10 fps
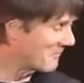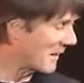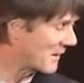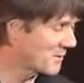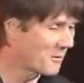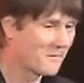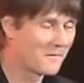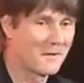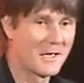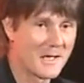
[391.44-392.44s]
Picture of
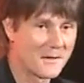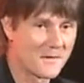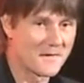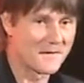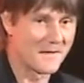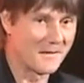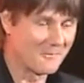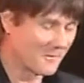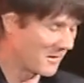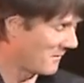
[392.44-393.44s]
electricity,
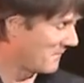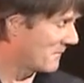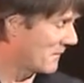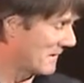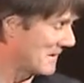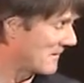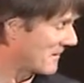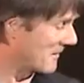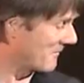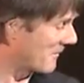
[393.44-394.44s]
where you find
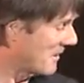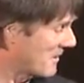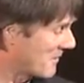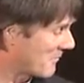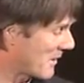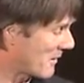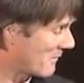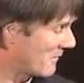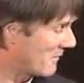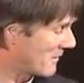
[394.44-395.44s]
the power,
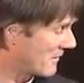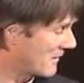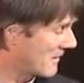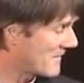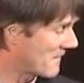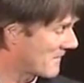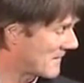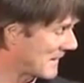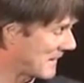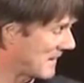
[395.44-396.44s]
and it's
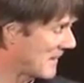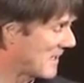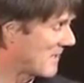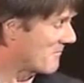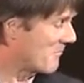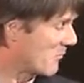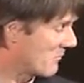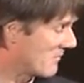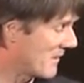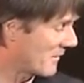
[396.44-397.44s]
obviously
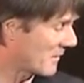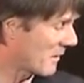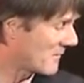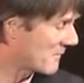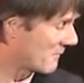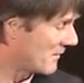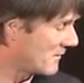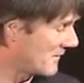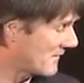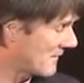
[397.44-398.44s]
more around the coastal
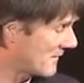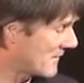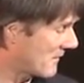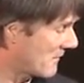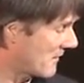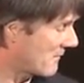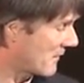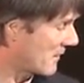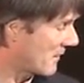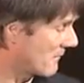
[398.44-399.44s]
regions and in South
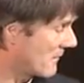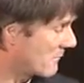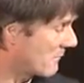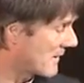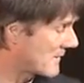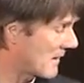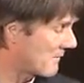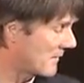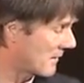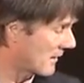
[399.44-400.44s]
Africa and West
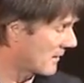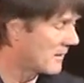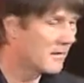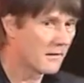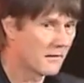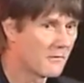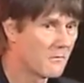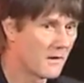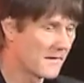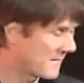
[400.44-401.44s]
Africa.
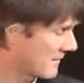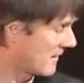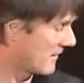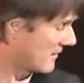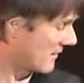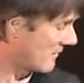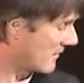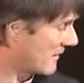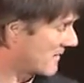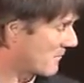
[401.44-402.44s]
Otherwise,
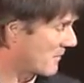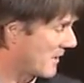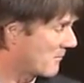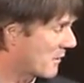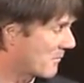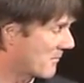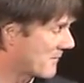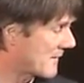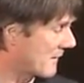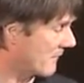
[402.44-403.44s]
it's a big problem
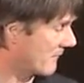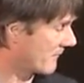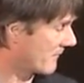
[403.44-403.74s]
still.